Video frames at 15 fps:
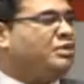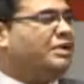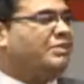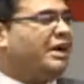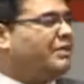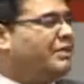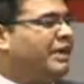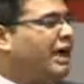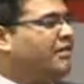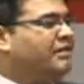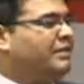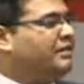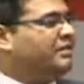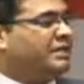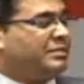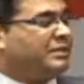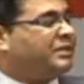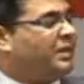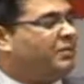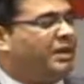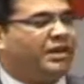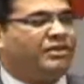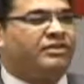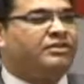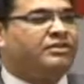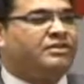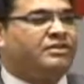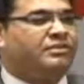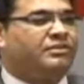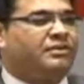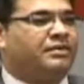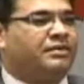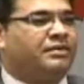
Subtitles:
one might be having a separate communication system.